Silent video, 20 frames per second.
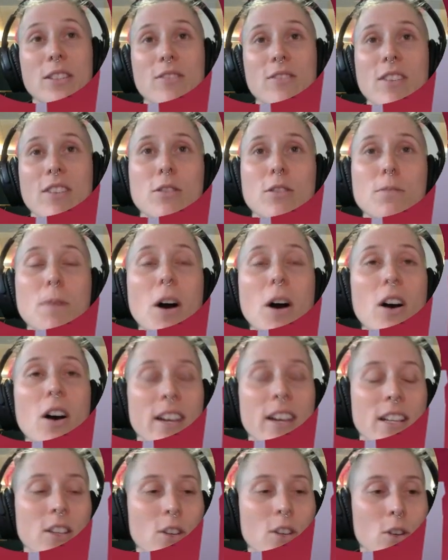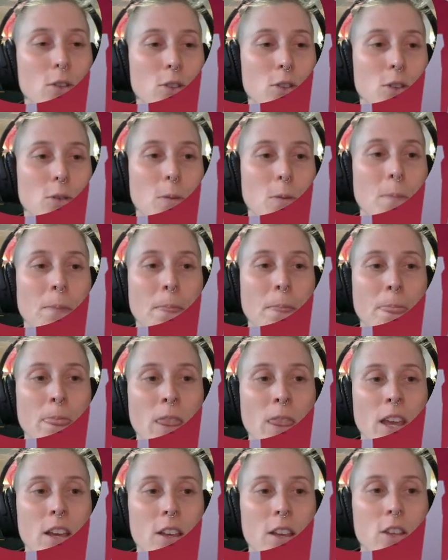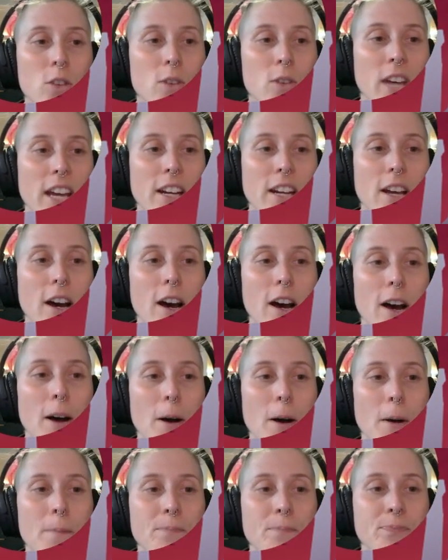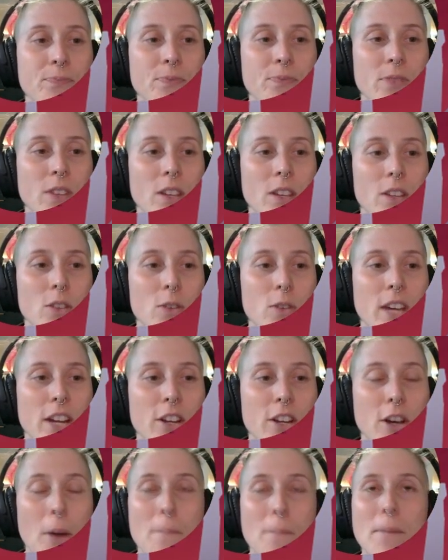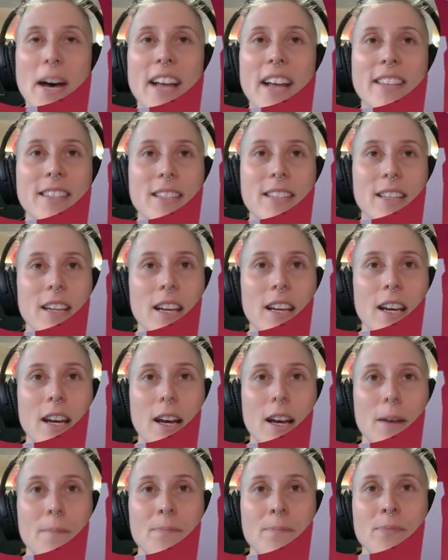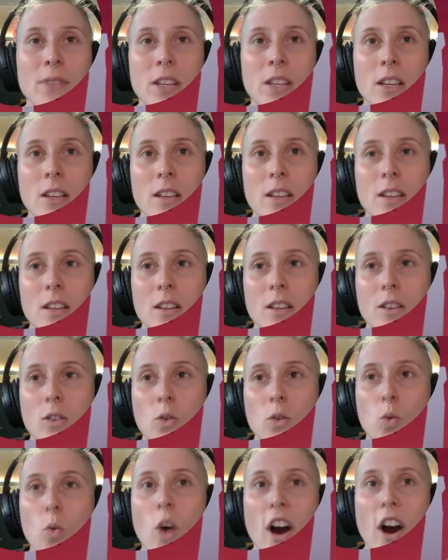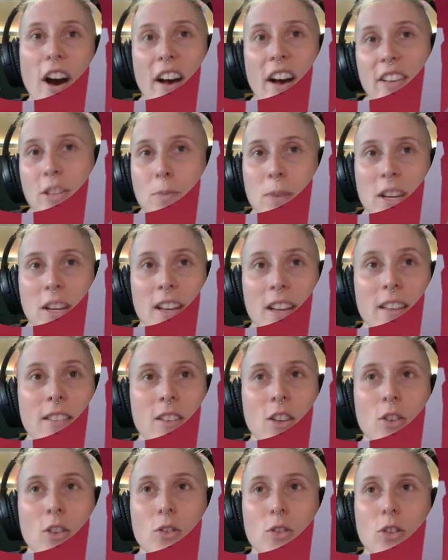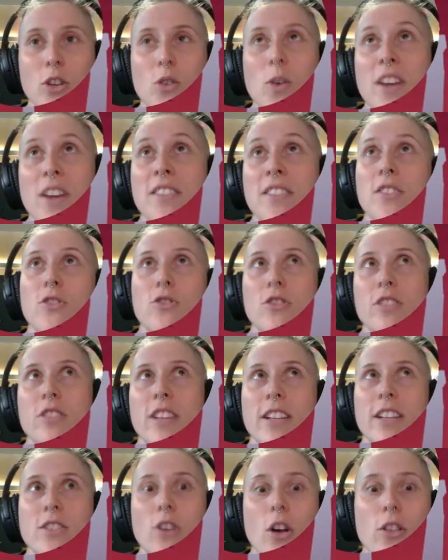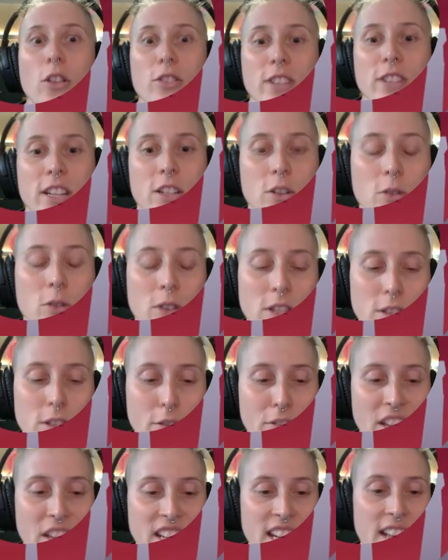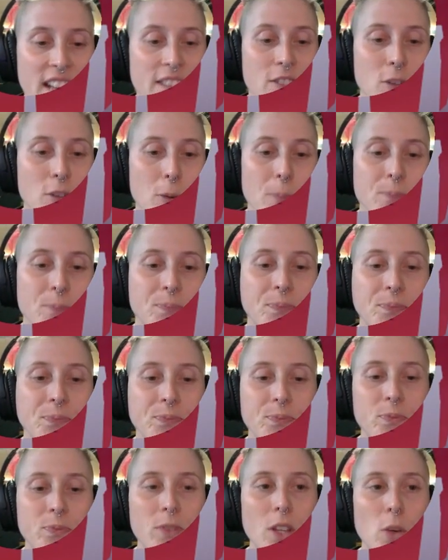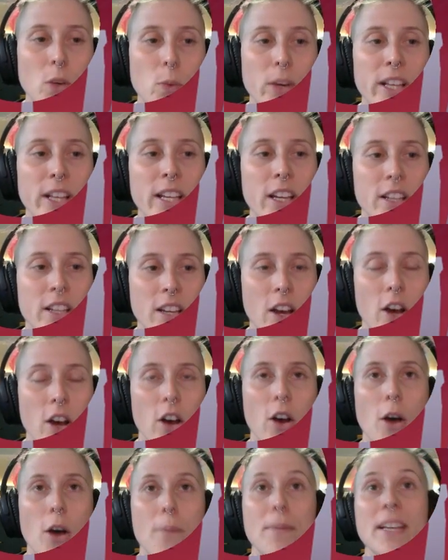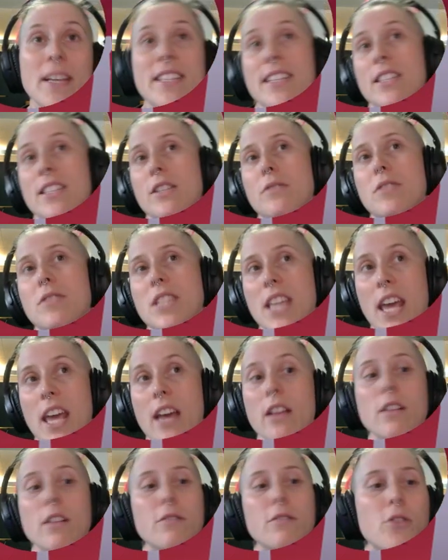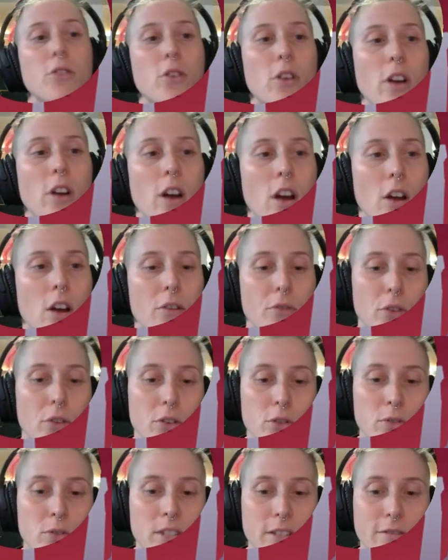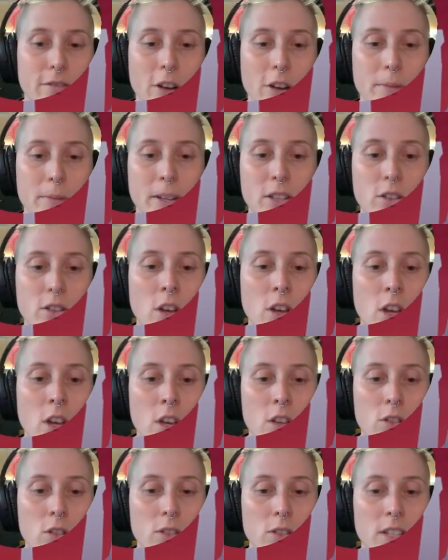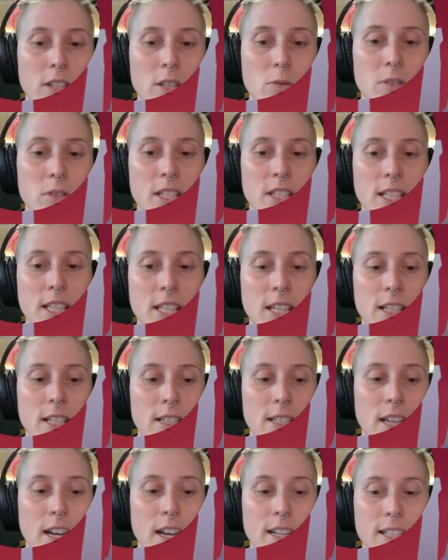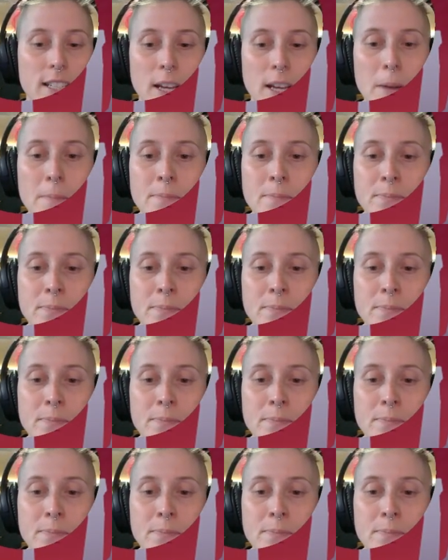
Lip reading: is very small, and you kind of combat wasp, and the grass is just like taller than you and stuff like that. So really a big sense of scale for those environments. So this was the idea,